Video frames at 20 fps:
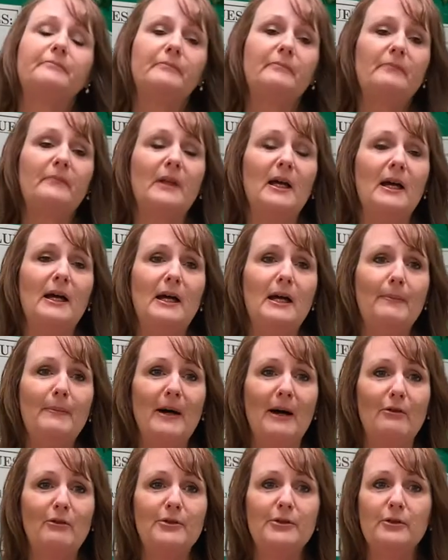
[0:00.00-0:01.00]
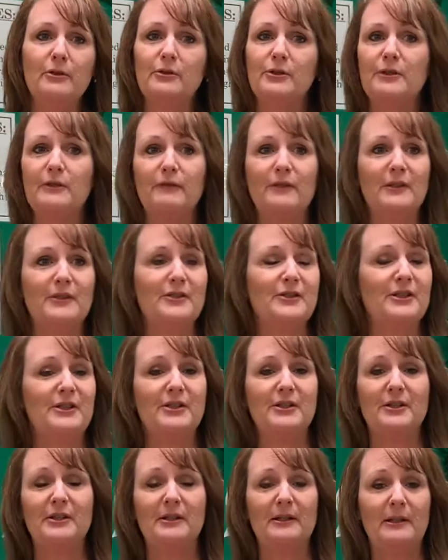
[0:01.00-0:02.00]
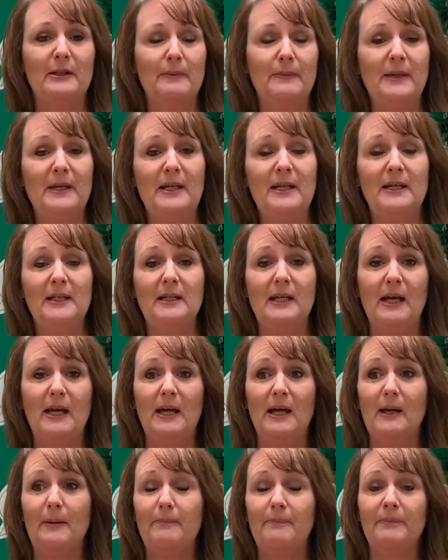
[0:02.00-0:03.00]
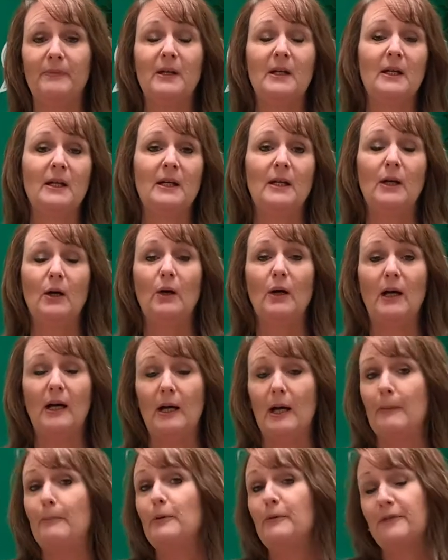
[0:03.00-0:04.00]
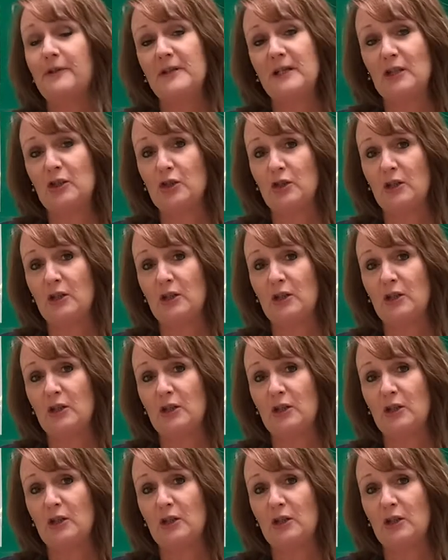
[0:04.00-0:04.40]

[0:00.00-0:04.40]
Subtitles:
Our results have consistently been above the national